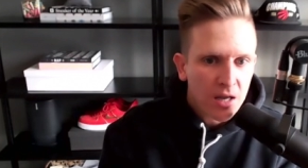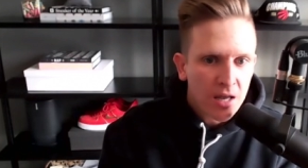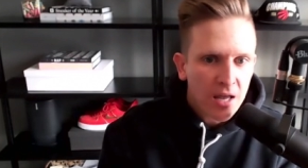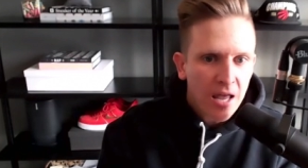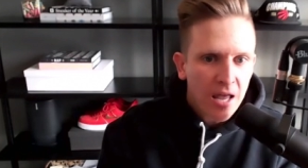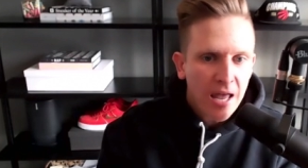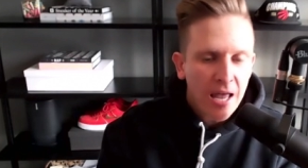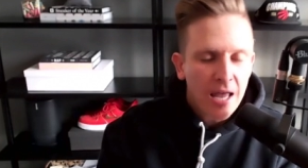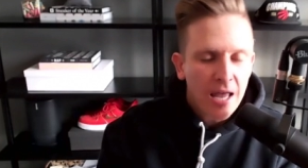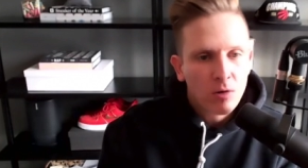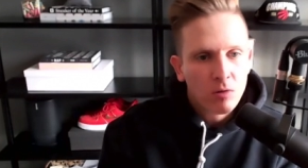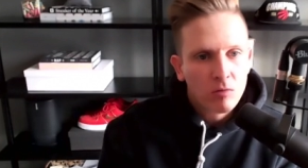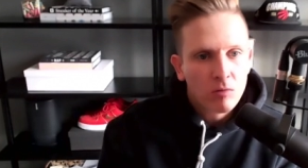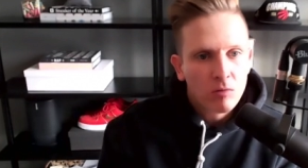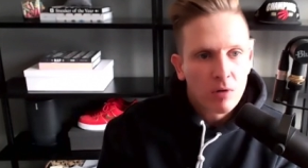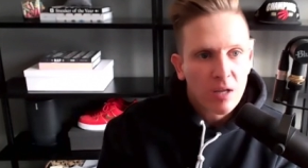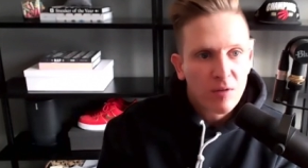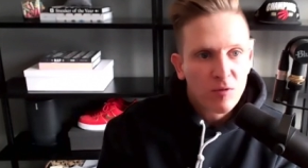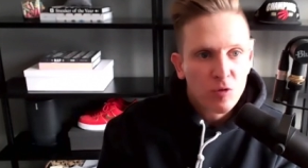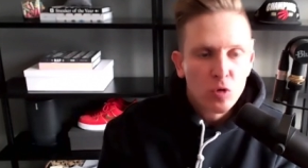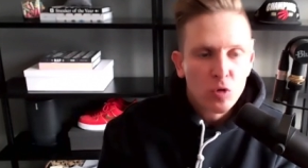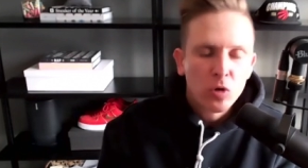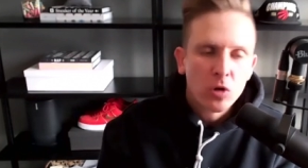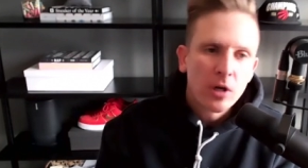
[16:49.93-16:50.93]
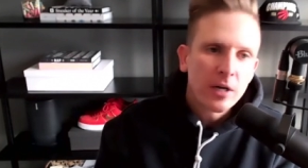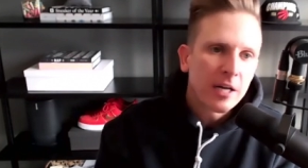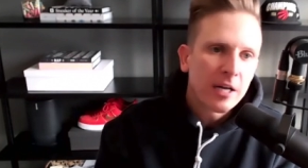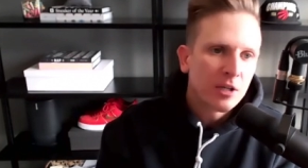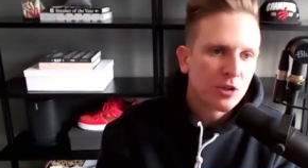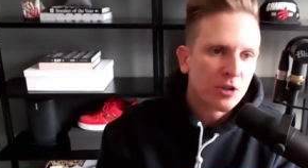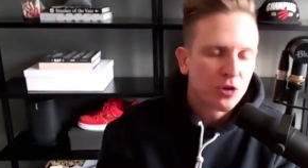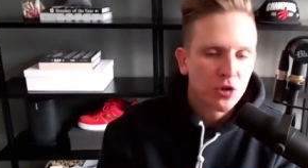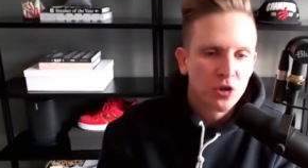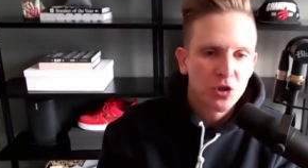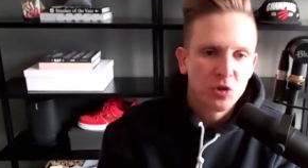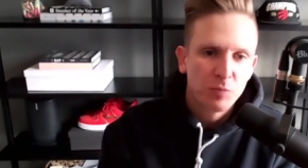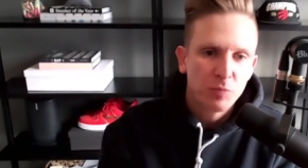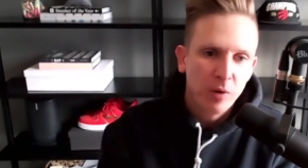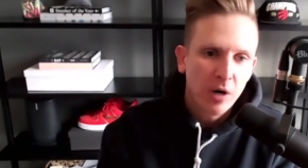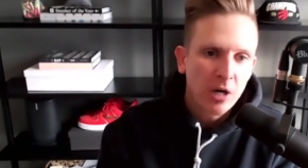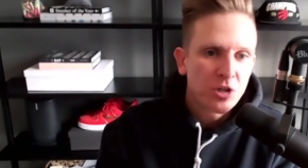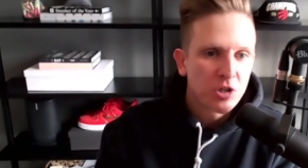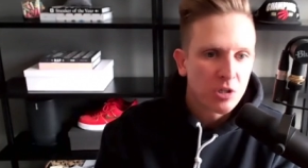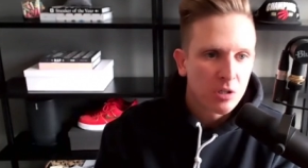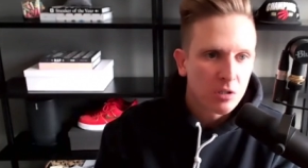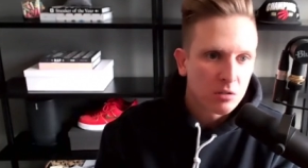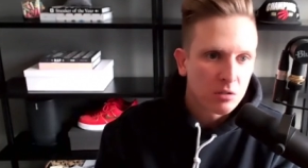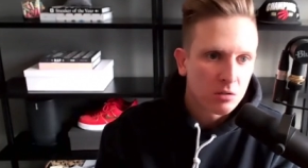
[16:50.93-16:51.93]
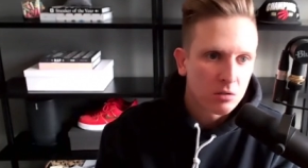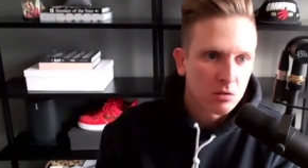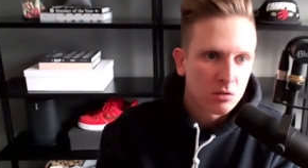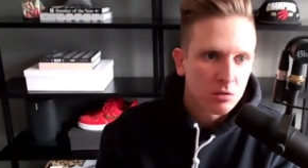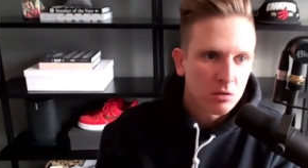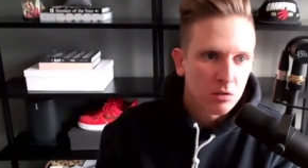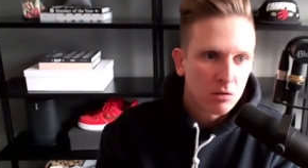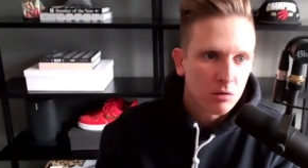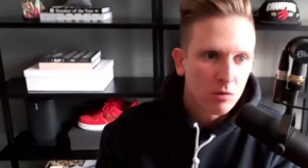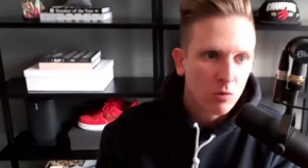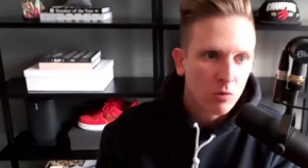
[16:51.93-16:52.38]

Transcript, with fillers: And if you look at church budgets,